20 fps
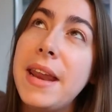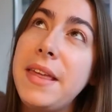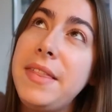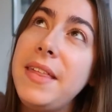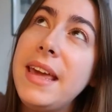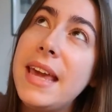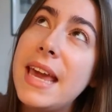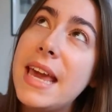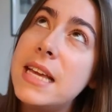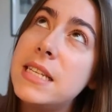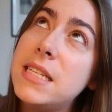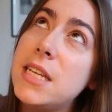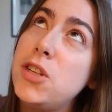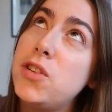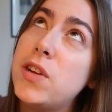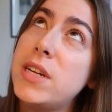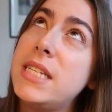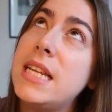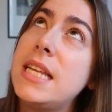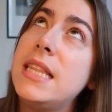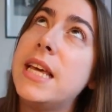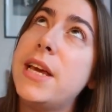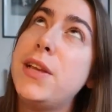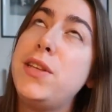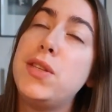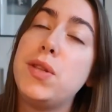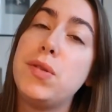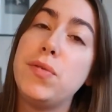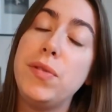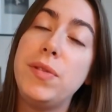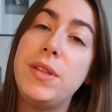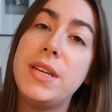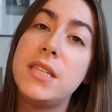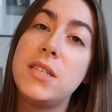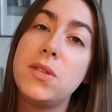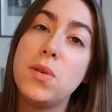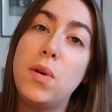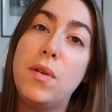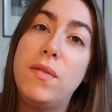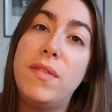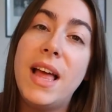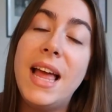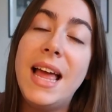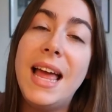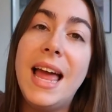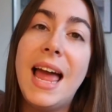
And I think it is interesting that it's through this sort of